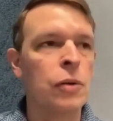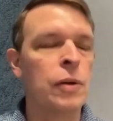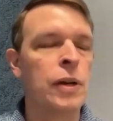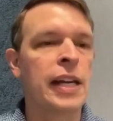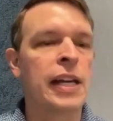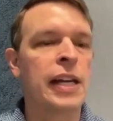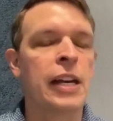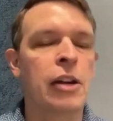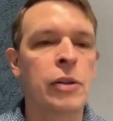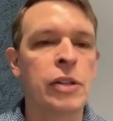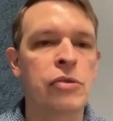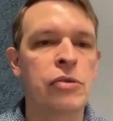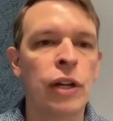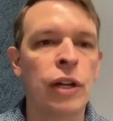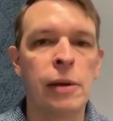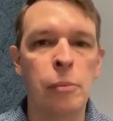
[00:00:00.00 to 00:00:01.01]

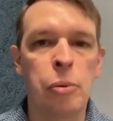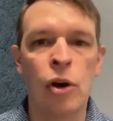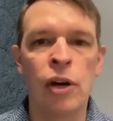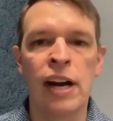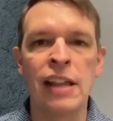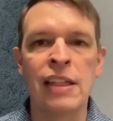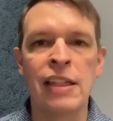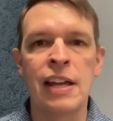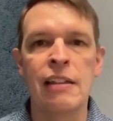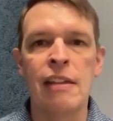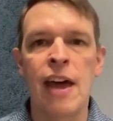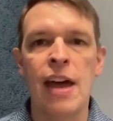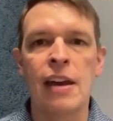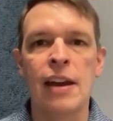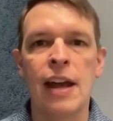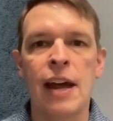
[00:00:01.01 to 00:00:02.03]
it's really important, I think,
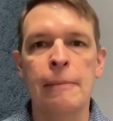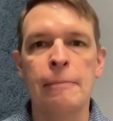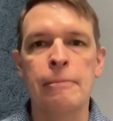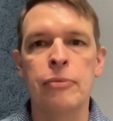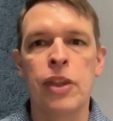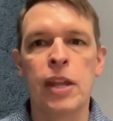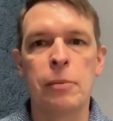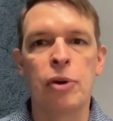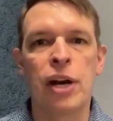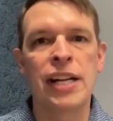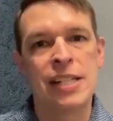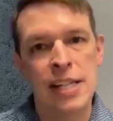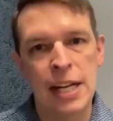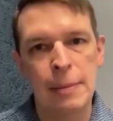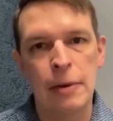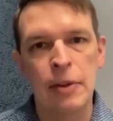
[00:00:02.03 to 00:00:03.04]
that that
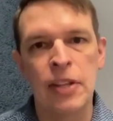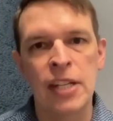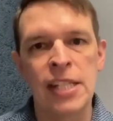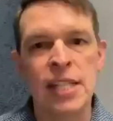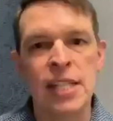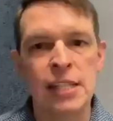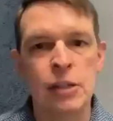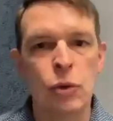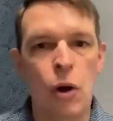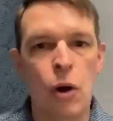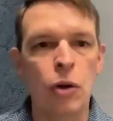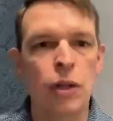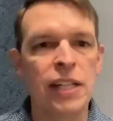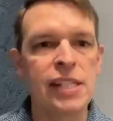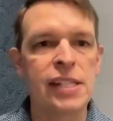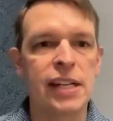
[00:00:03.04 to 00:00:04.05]
brands think about these things
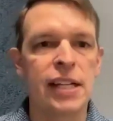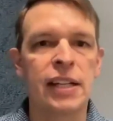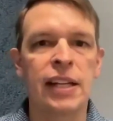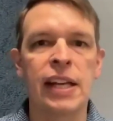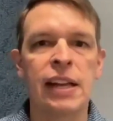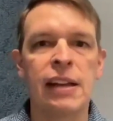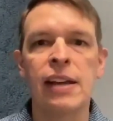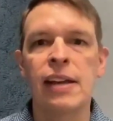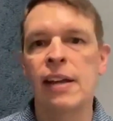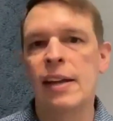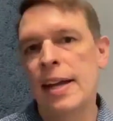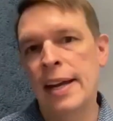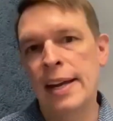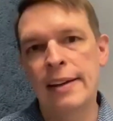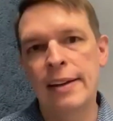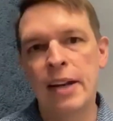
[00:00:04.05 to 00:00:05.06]
holistically,
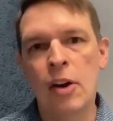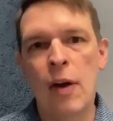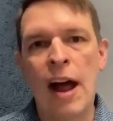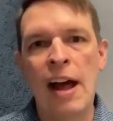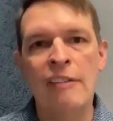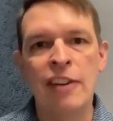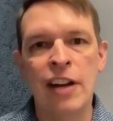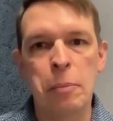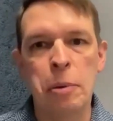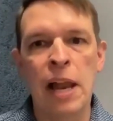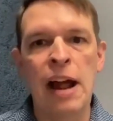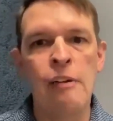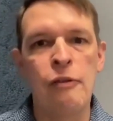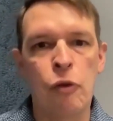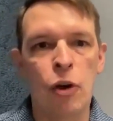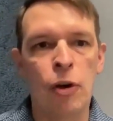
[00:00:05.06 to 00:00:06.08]
and having a
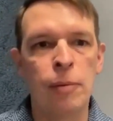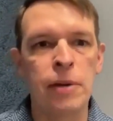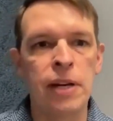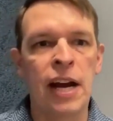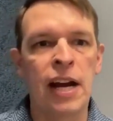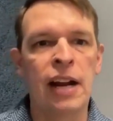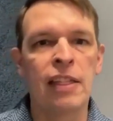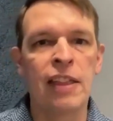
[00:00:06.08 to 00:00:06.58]
platform to kind of